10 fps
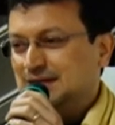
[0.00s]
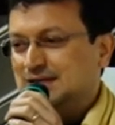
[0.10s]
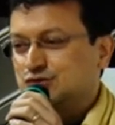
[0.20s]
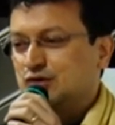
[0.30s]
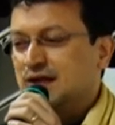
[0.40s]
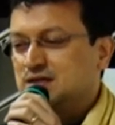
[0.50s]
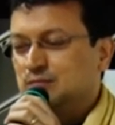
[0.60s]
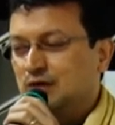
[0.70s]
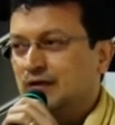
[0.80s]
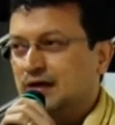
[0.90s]
stratum
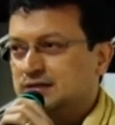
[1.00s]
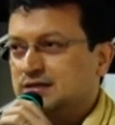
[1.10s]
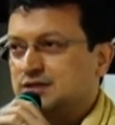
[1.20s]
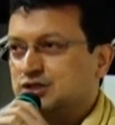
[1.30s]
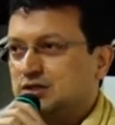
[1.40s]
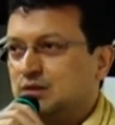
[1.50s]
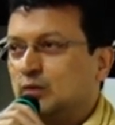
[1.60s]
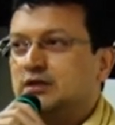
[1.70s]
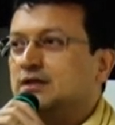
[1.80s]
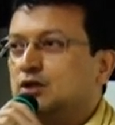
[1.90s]
of architecture.
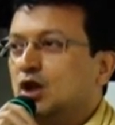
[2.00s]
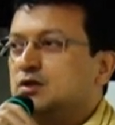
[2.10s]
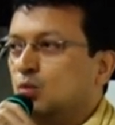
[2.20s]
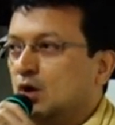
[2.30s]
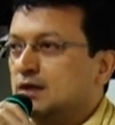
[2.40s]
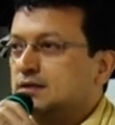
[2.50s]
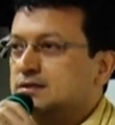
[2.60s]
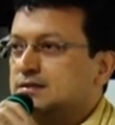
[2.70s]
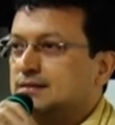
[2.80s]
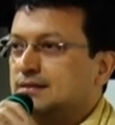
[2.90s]
We did not
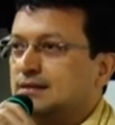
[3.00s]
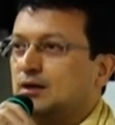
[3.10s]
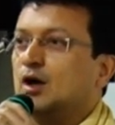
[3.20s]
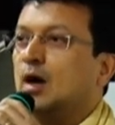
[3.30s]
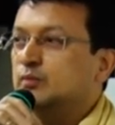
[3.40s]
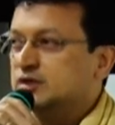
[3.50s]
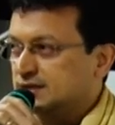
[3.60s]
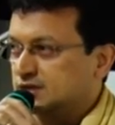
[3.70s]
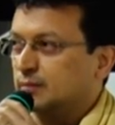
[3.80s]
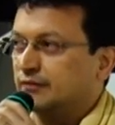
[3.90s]
want
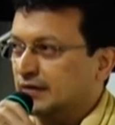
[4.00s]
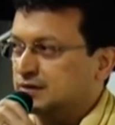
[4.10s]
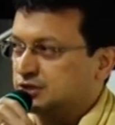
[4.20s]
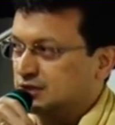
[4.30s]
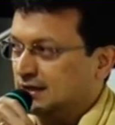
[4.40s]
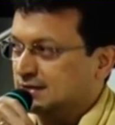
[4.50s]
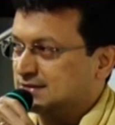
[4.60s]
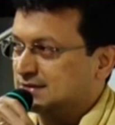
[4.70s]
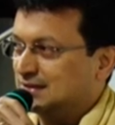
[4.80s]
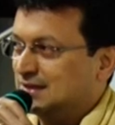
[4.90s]
objects to be
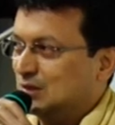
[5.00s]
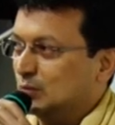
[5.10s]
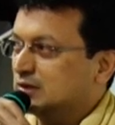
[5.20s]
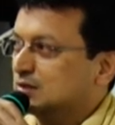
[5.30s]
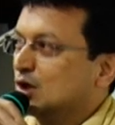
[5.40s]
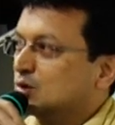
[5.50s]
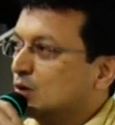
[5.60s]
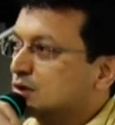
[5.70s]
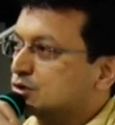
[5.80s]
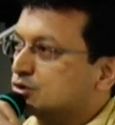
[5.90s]
fetishized. We did not
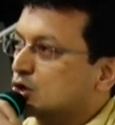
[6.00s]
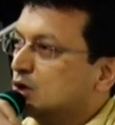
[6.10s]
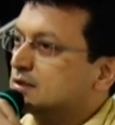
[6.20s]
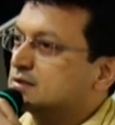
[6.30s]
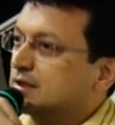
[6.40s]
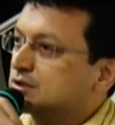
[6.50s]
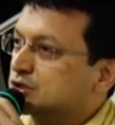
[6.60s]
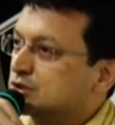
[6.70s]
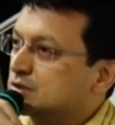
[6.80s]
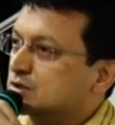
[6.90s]
want to draw
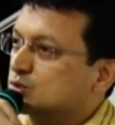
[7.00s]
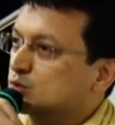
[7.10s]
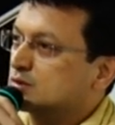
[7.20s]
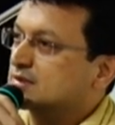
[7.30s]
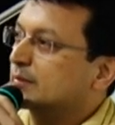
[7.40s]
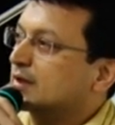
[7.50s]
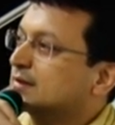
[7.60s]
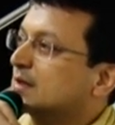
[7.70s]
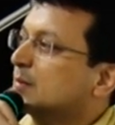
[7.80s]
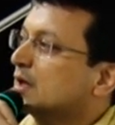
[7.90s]
attention to something
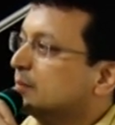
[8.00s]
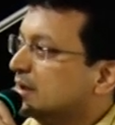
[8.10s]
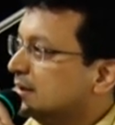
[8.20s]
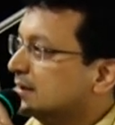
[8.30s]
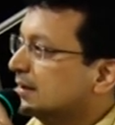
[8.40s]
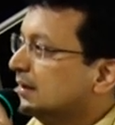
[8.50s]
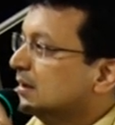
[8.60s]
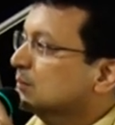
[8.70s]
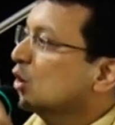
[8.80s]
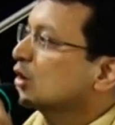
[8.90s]
that might be
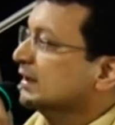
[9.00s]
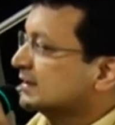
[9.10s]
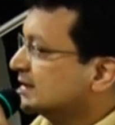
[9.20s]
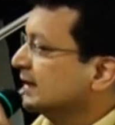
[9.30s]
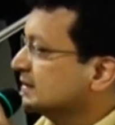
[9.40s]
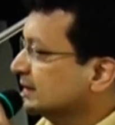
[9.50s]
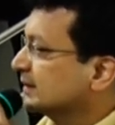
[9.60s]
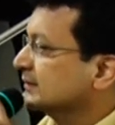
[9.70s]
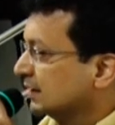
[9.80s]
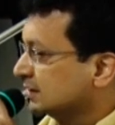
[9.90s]
more
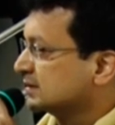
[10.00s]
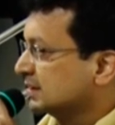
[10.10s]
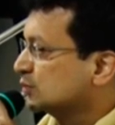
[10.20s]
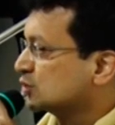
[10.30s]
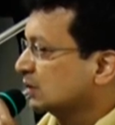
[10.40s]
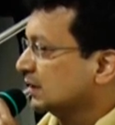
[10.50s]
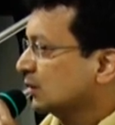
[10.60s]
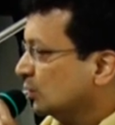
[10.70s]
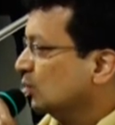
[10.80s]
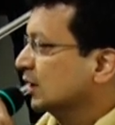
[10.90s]
aesthetic than conceptual,
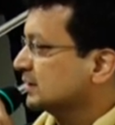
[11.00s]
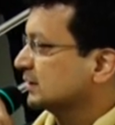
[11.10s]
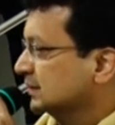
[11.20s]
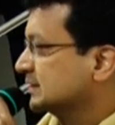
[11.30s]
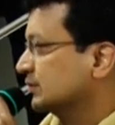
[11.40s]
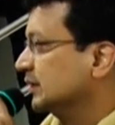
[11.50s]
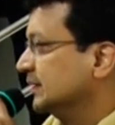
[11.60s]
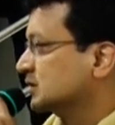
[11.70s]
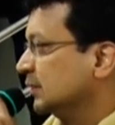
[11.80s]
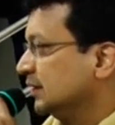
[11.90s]
and we wanted this
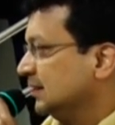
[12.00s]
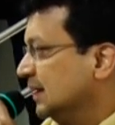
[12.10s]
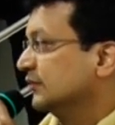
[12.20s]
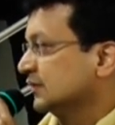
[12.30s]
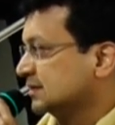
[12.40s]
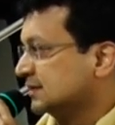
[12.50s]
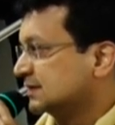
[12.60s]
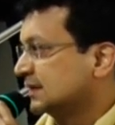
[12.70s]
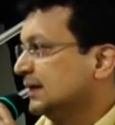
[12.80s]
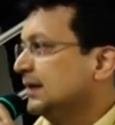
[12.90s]
really to be the emphasis.